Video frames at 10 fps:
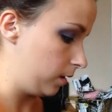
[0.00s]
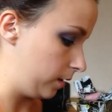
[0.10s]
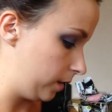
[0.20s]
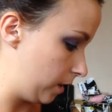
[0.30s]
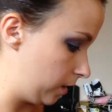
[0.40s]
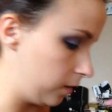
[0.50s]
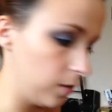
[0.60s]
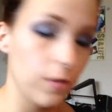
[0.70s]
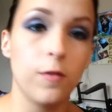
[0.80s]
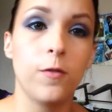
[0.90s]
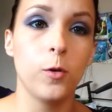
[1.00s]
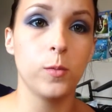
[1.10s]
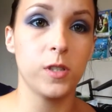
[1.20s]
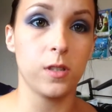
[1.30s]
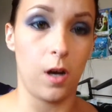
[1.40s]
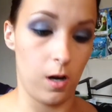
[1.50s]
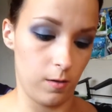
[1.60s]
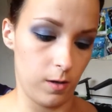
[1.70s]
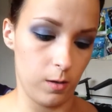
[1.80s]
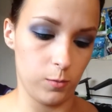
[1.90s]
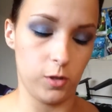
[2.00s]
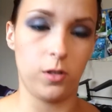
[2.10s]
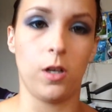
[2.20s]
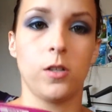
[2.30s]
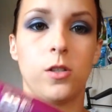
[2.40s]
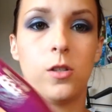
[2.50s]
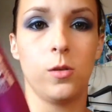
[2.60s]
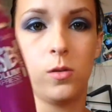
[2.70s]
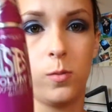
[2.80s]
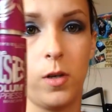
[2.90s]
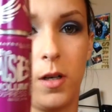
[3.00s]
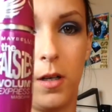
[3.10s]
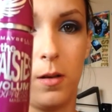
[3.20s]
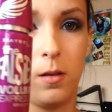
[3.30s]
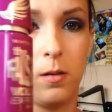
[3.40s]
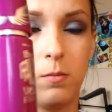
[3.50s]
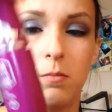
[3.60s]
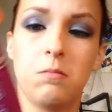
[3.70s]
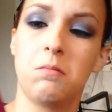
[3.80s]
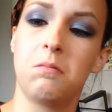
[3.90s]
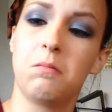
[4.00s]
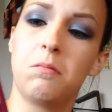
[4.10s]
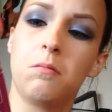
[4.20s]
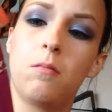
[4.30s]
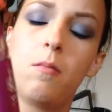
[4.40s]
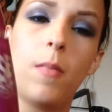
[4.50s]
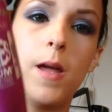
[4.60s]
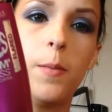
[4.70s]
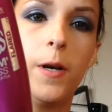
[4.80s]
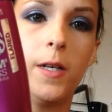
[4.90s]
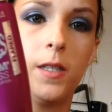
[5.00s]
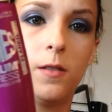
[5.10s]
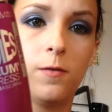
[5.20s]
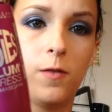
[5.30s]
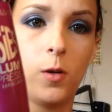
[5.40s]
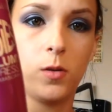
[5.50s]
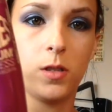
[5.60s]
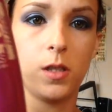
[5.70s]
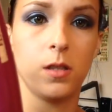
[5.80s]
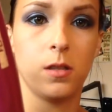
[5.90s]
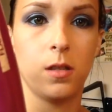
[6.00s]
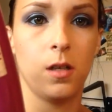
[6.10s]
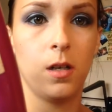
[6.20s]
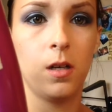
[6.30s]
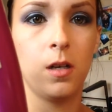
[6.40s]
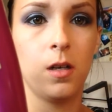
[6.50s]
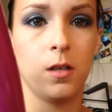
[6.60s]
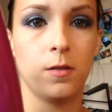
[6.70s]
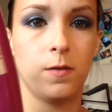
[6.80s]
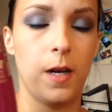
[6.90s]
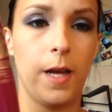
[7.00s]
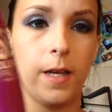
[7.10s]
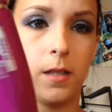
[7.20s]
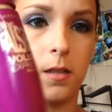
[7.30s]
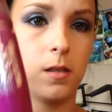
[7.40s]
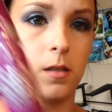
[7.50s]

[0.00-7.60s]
And then for mascara, I'm just going to use my Maybelline Falsies Flared